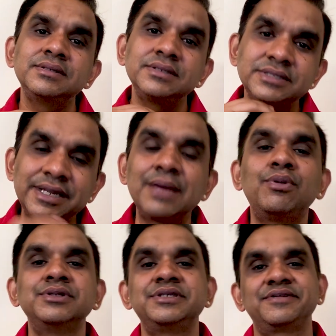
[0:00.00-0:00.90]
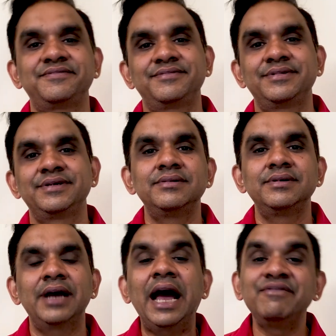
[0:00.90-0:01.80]
staying positive.
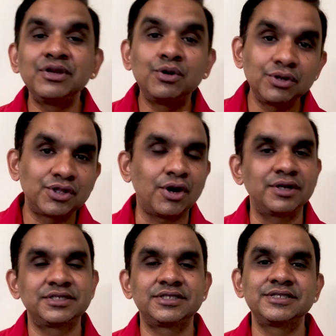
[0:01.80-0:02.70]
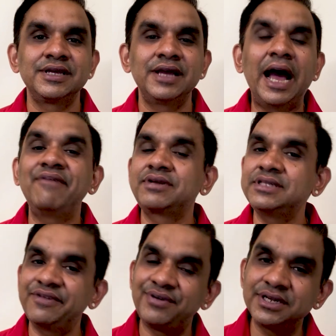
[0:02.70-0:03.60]
Having good thoughts. After
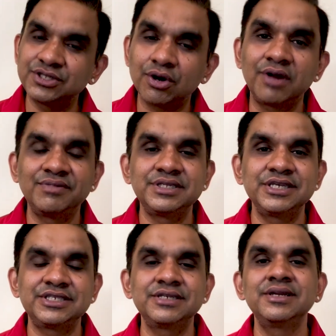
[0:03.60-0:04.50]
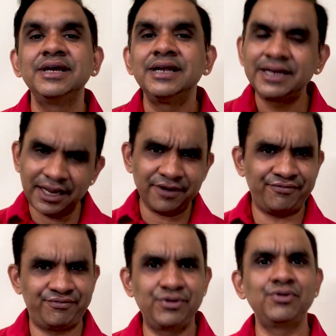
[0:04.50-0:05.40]
they finish the conversation, take a
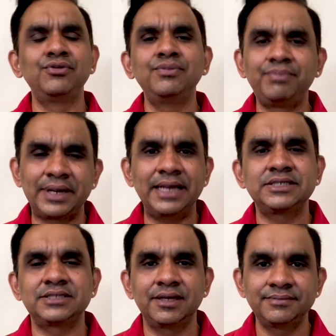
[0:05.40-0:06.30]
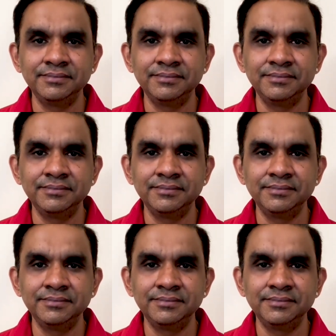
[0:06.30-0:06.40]
few breaths,